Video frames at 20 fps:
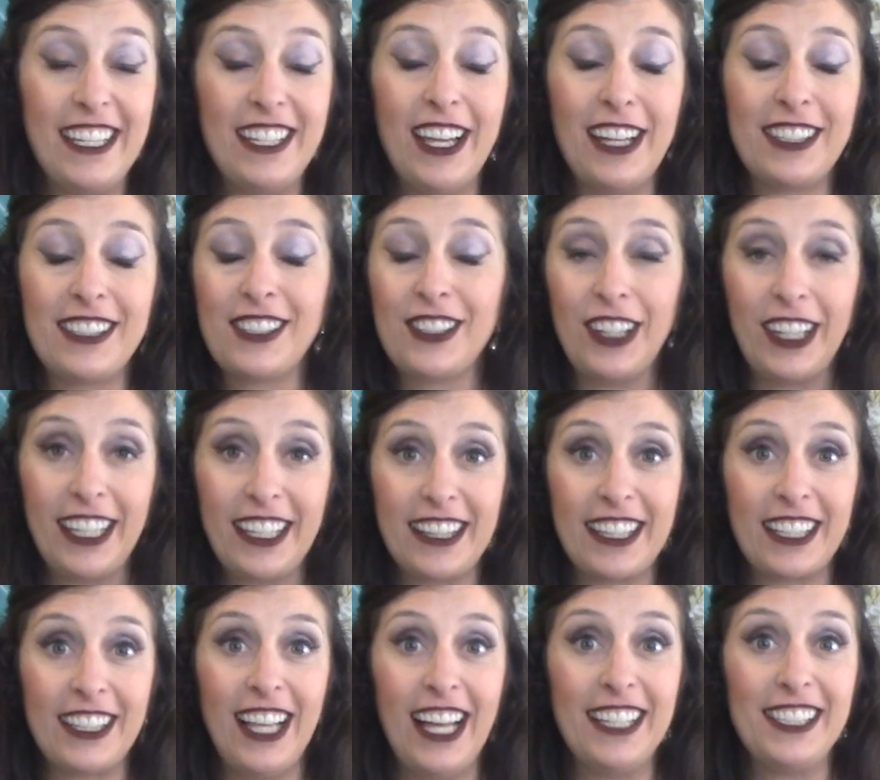That's like
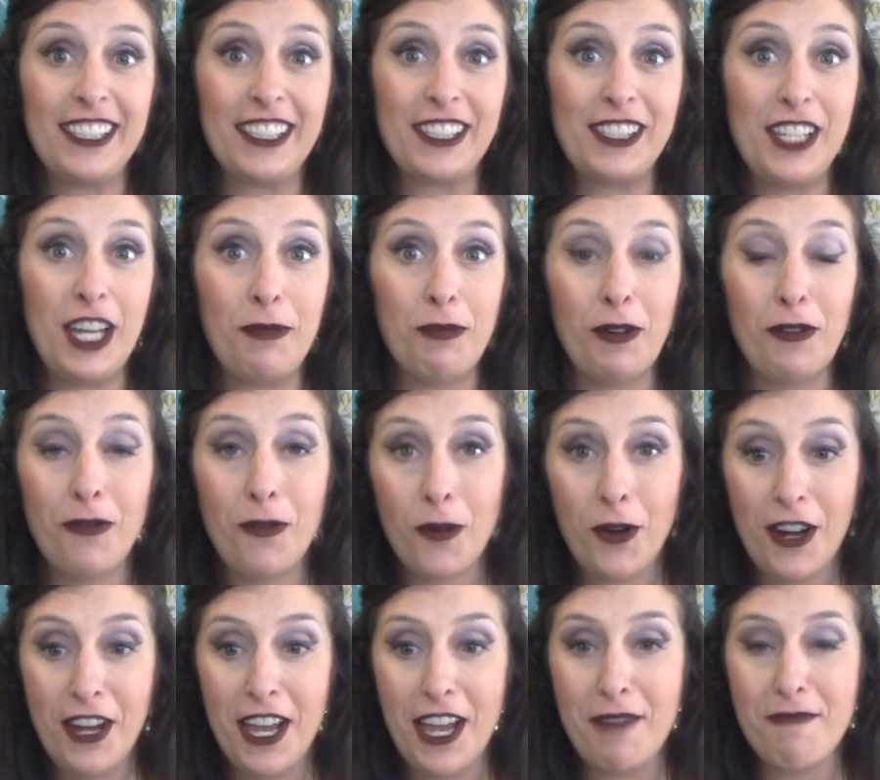the classic staple
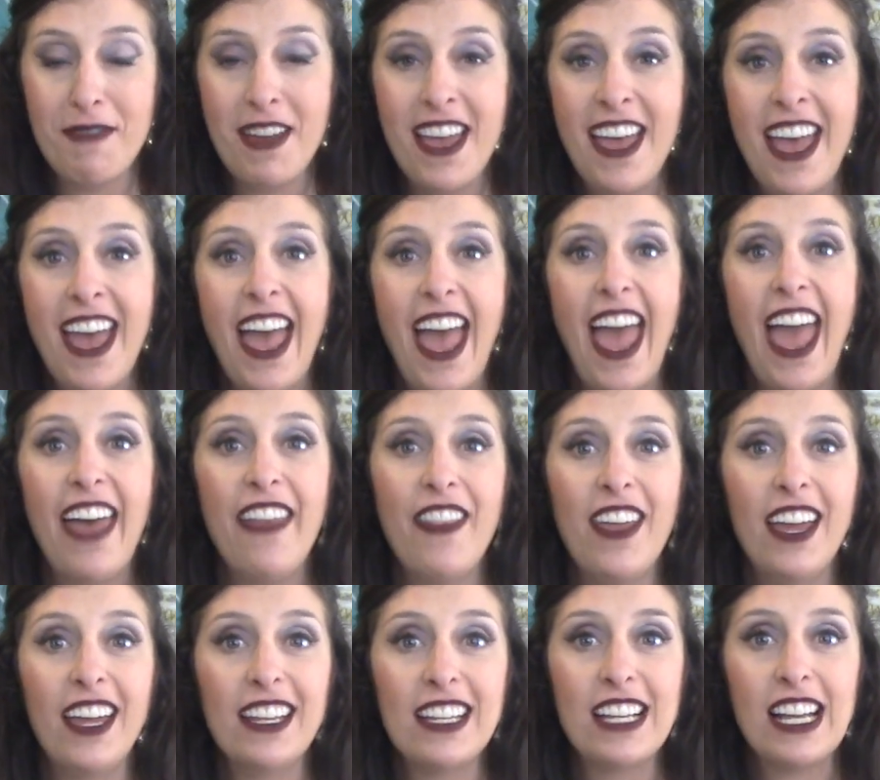for him. And
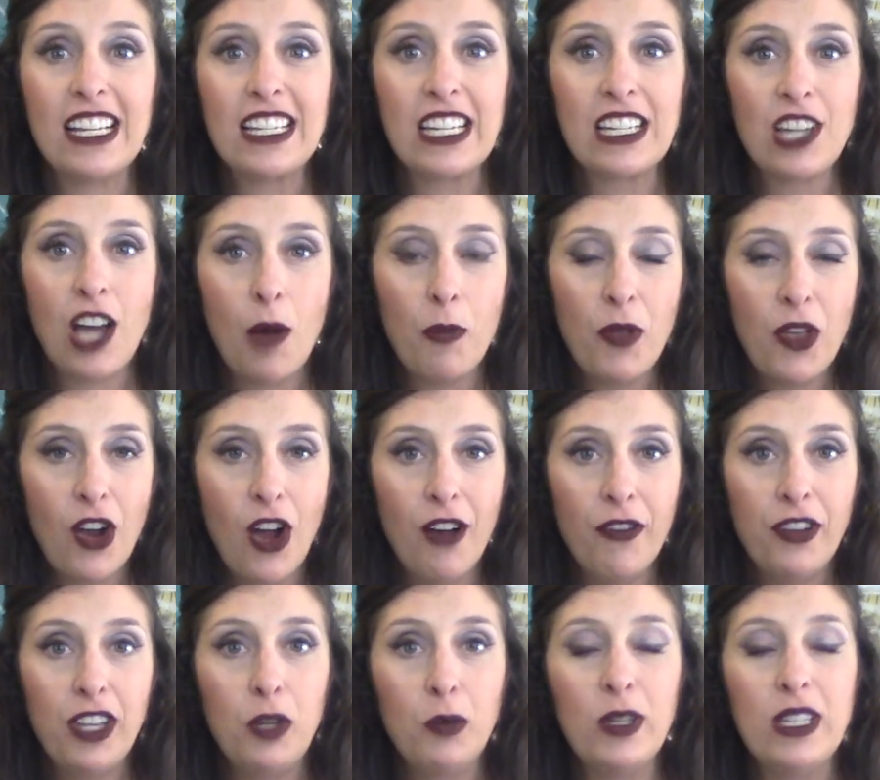then to top that
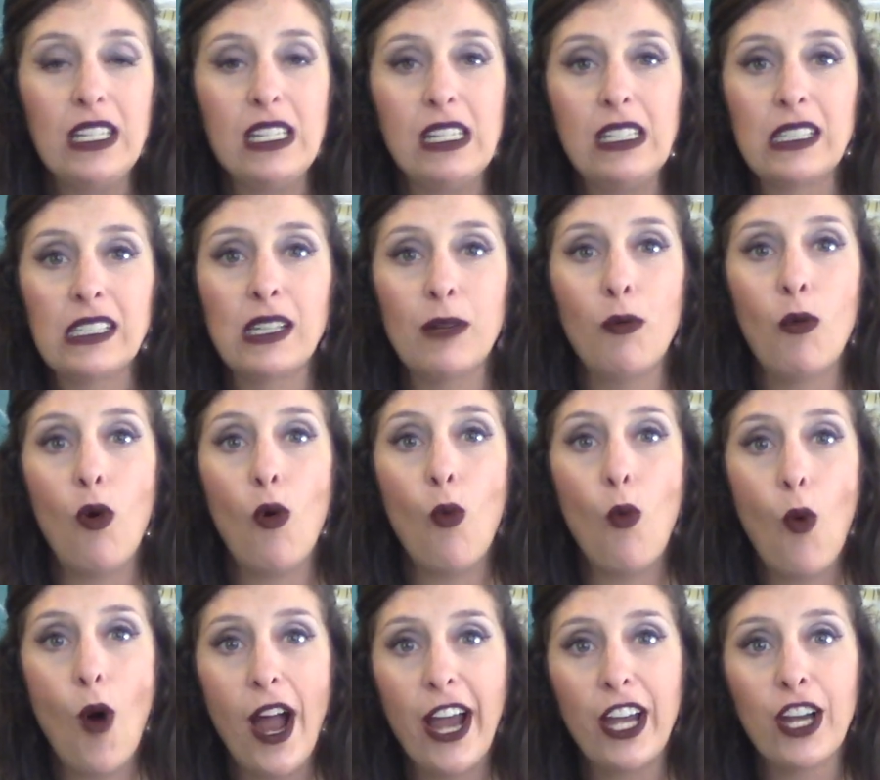off, he would need some
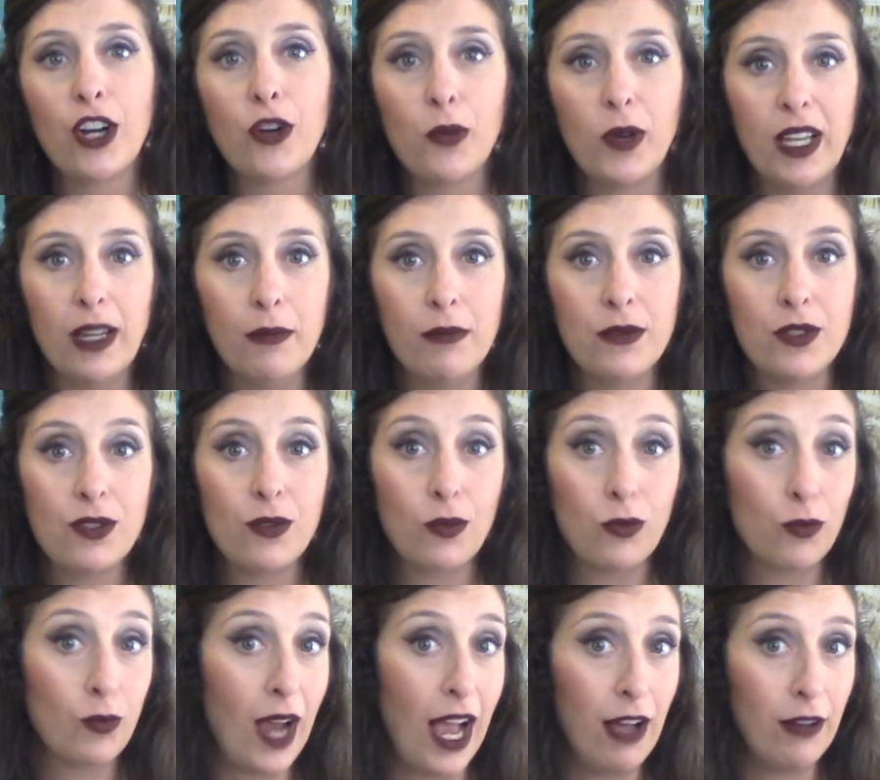wire-rimmed
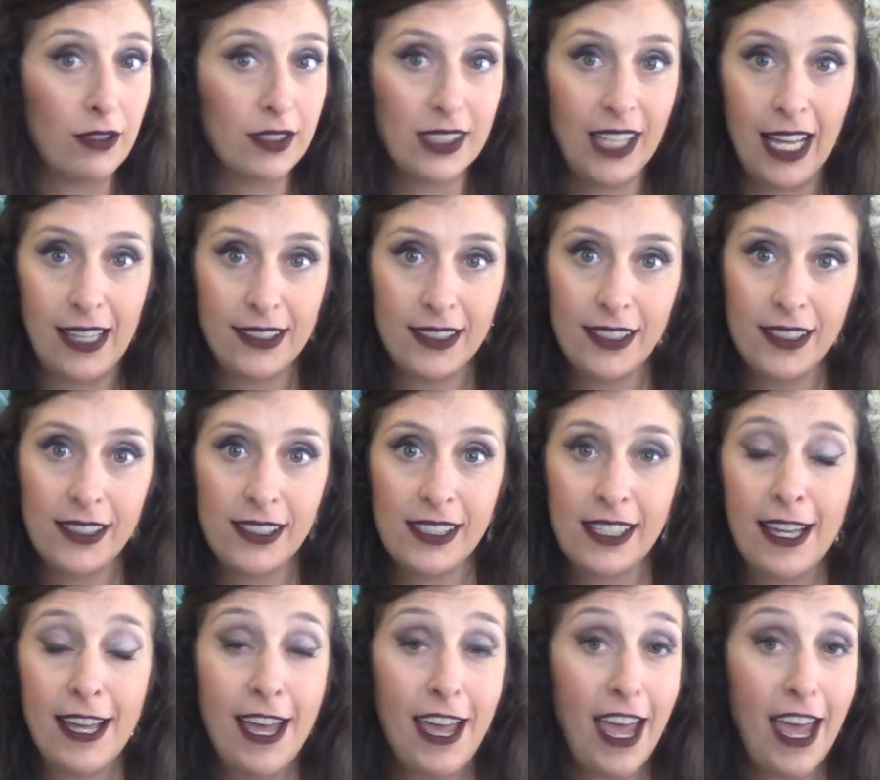round glasses.